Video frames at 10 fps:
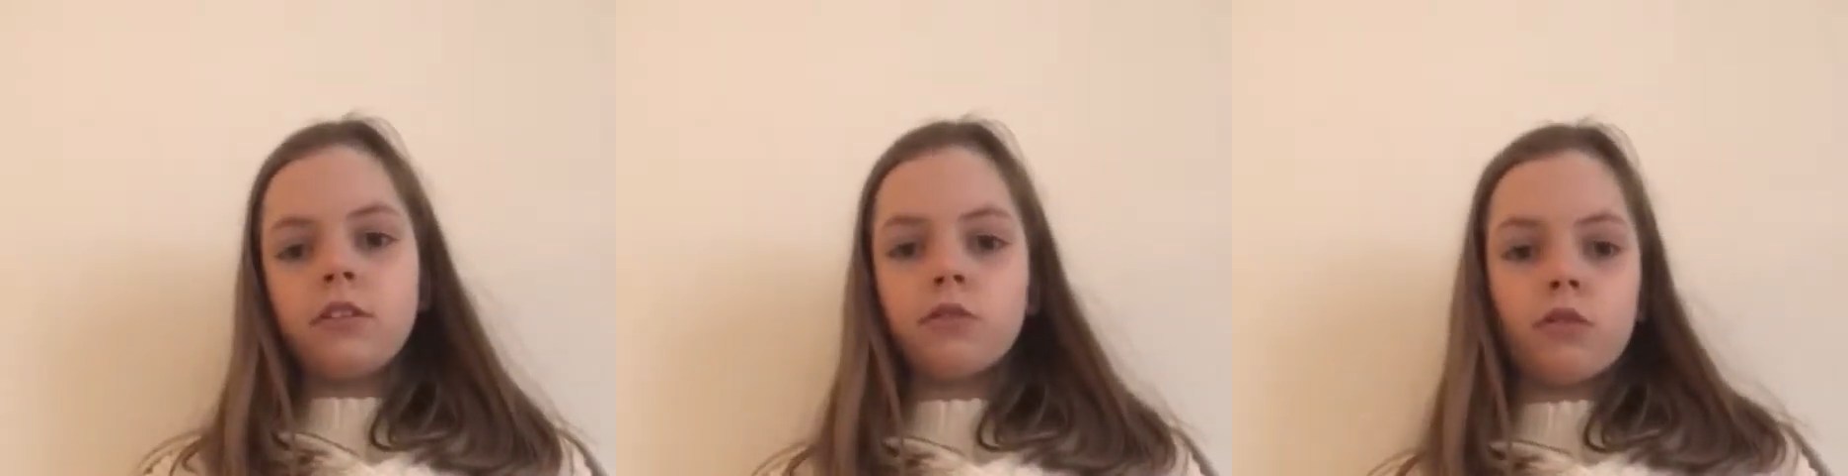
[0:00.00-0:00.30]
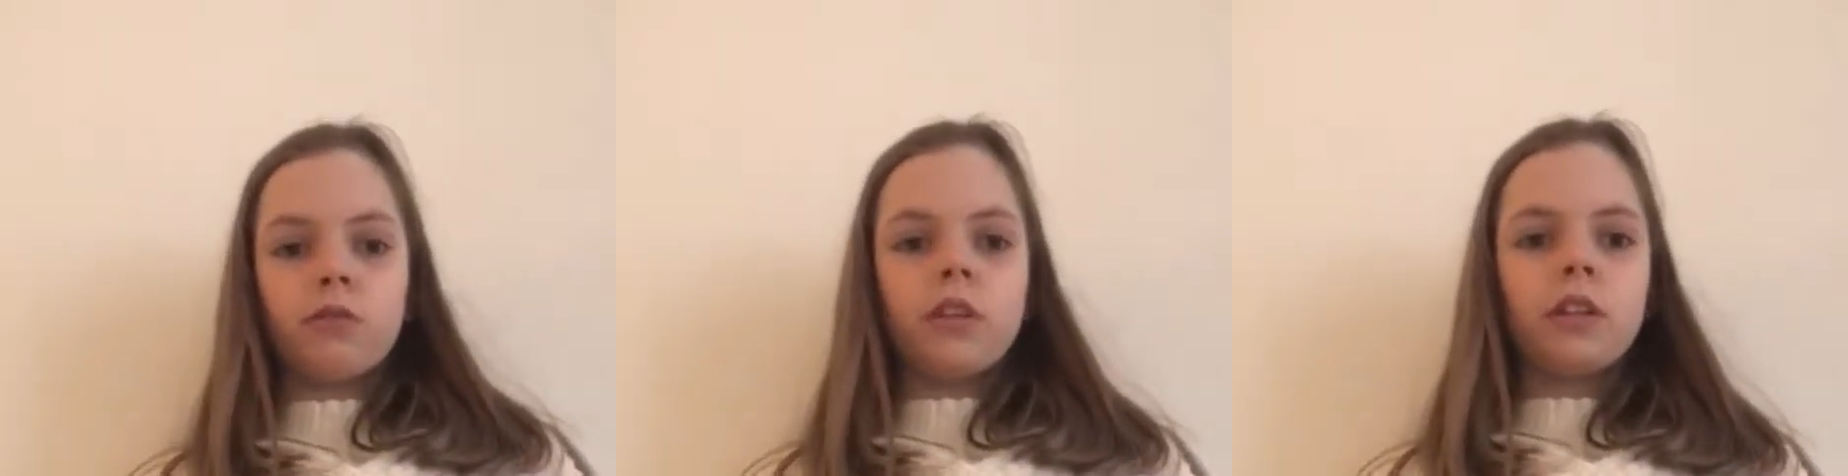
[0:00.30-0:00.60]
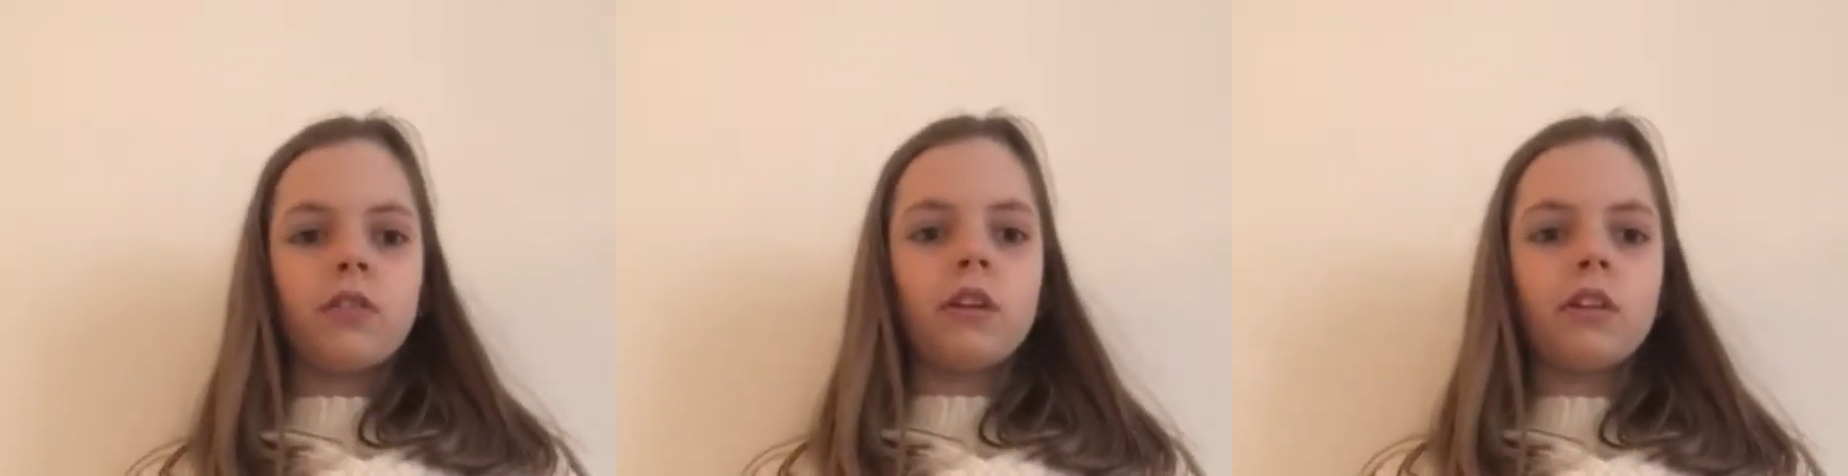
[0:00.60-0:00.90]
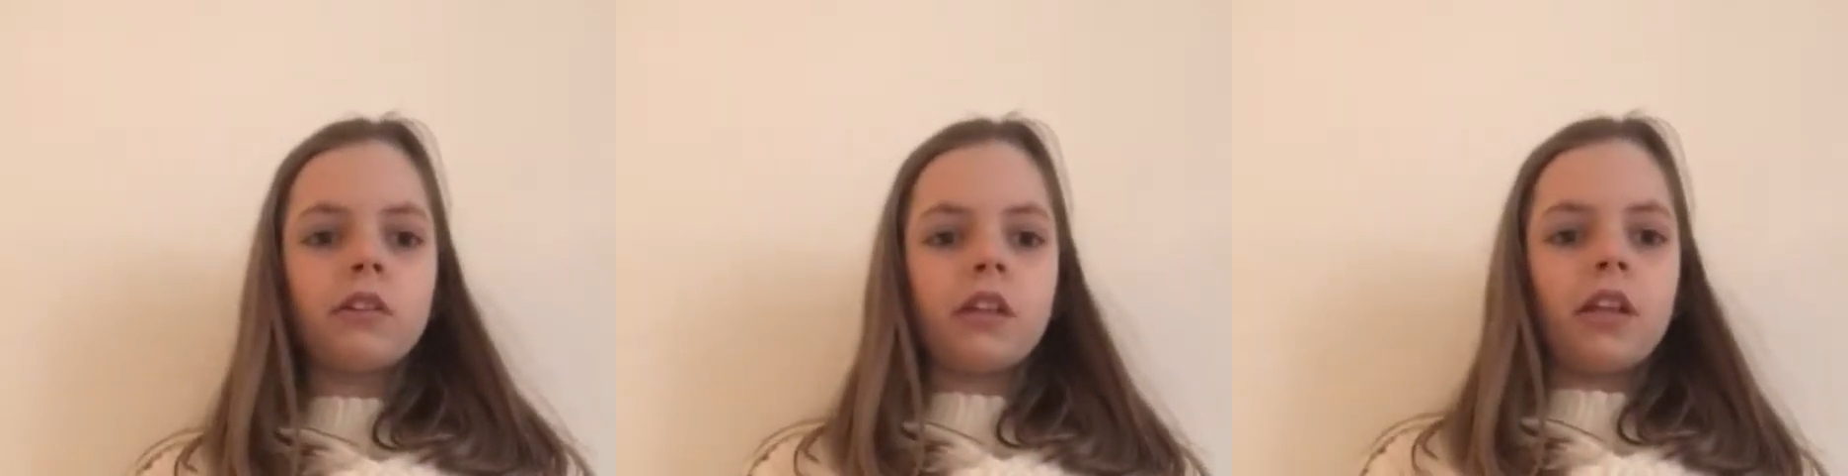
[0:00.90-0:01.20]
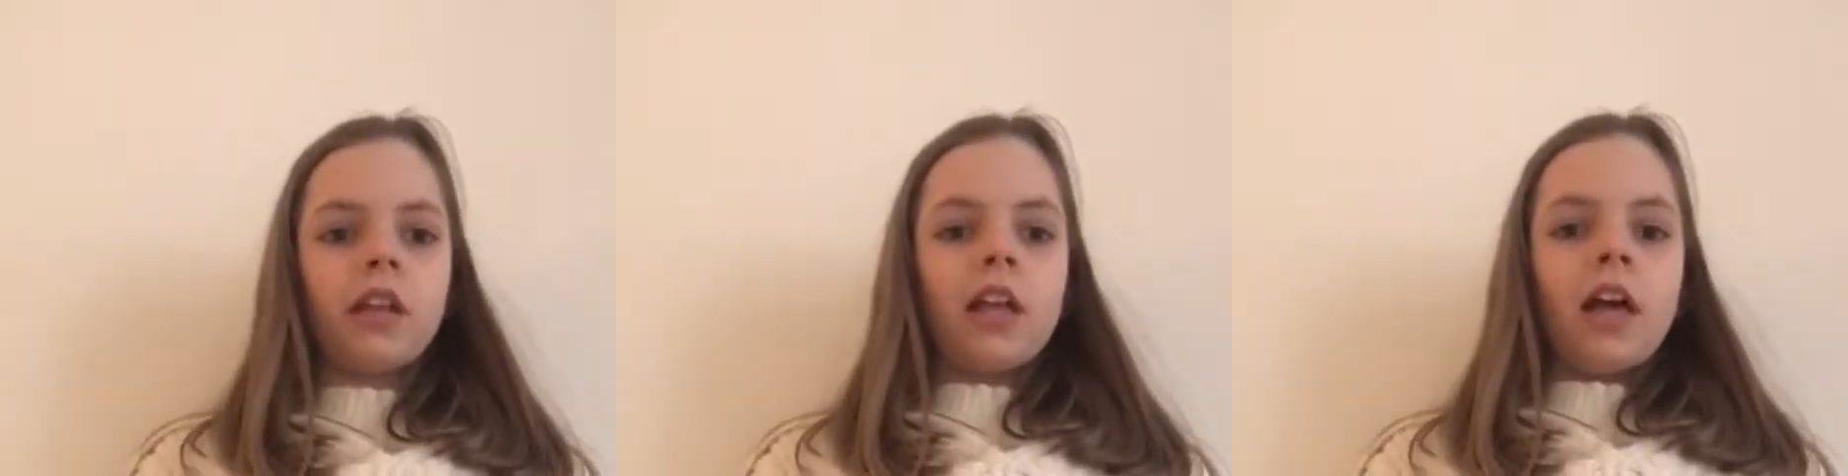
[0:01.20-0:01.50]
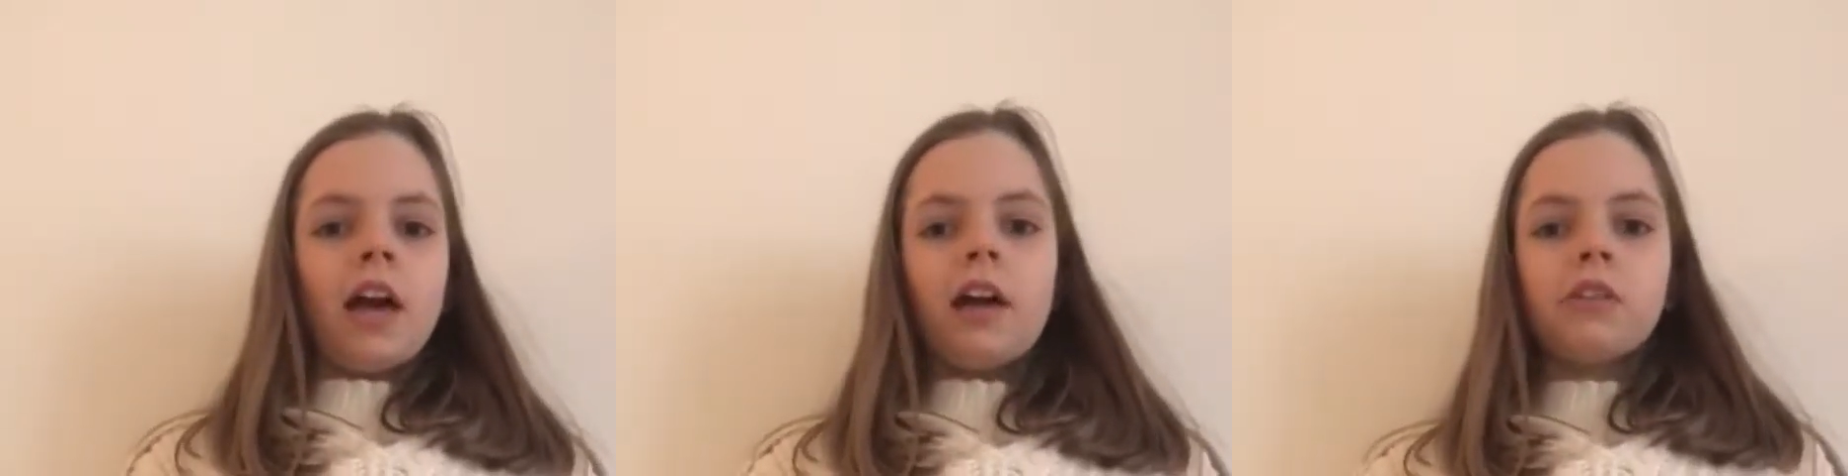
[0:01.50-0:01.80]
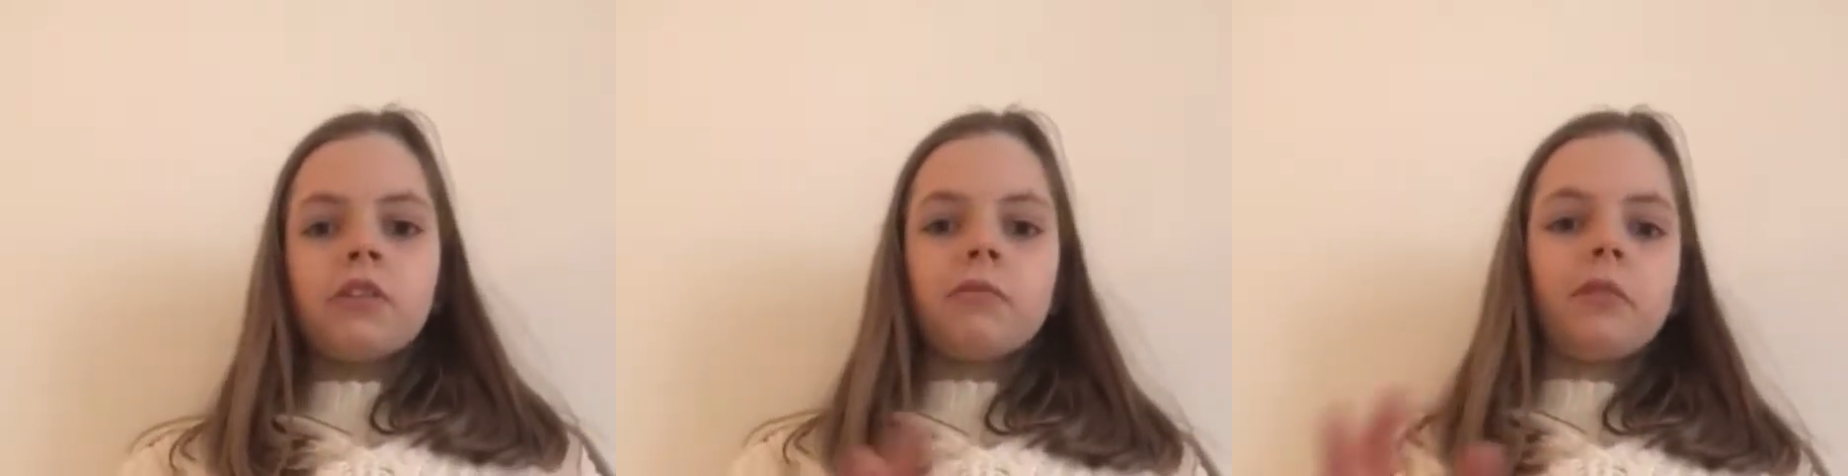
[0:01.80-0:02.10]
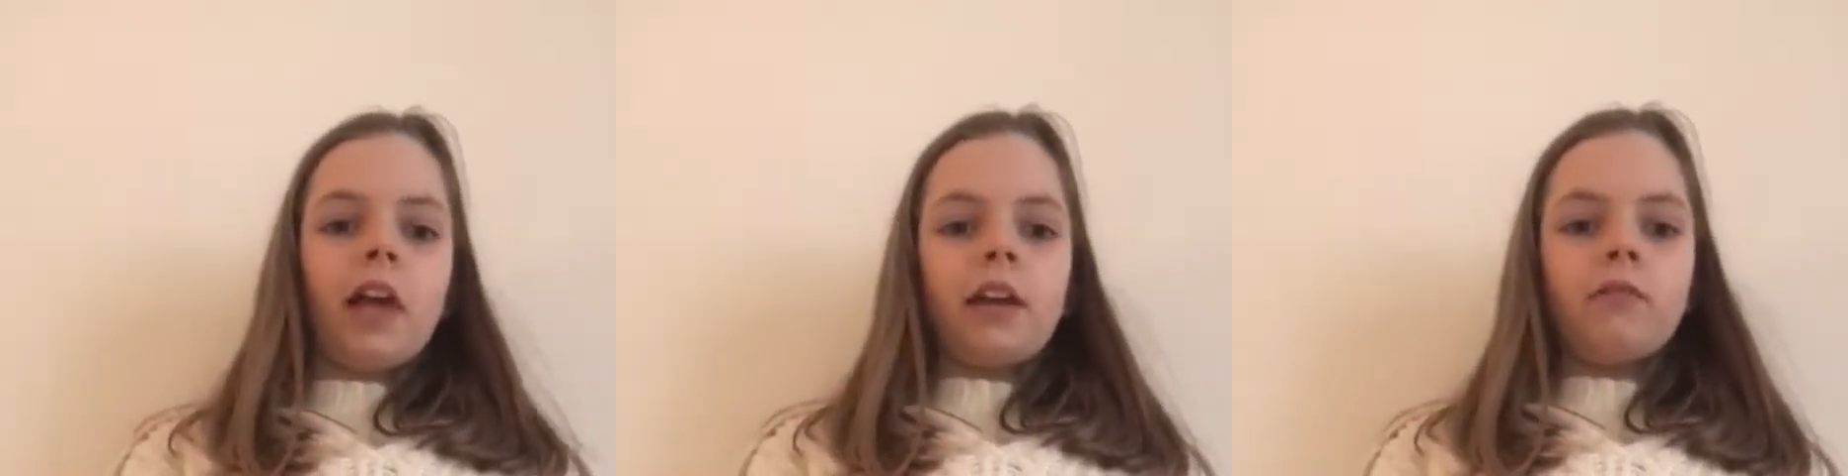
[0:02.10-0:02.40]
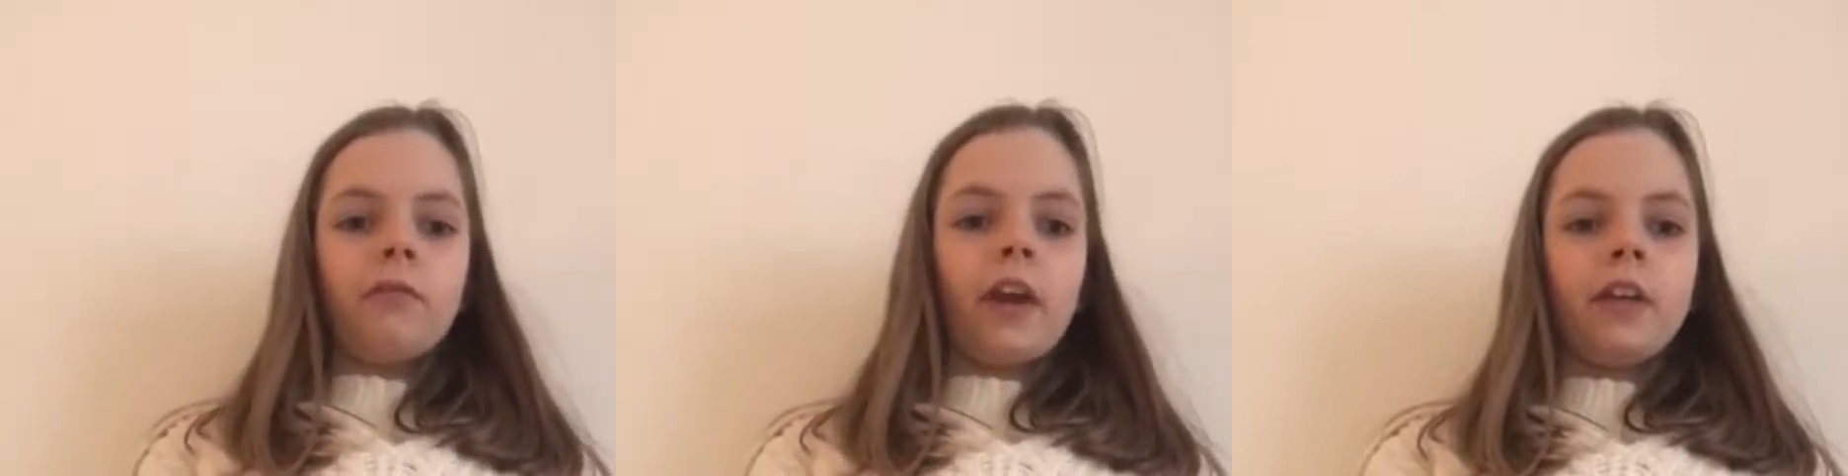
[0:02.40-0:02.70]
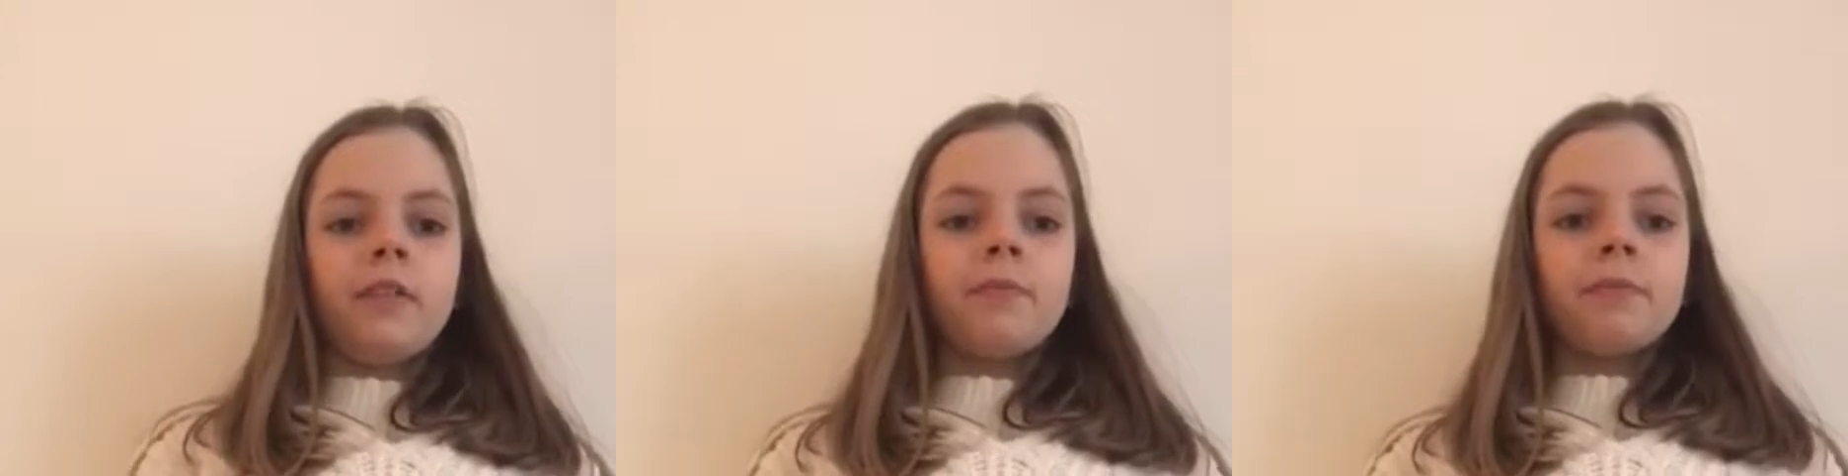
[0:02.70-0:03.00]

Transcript: to 3 degrees and some light rain.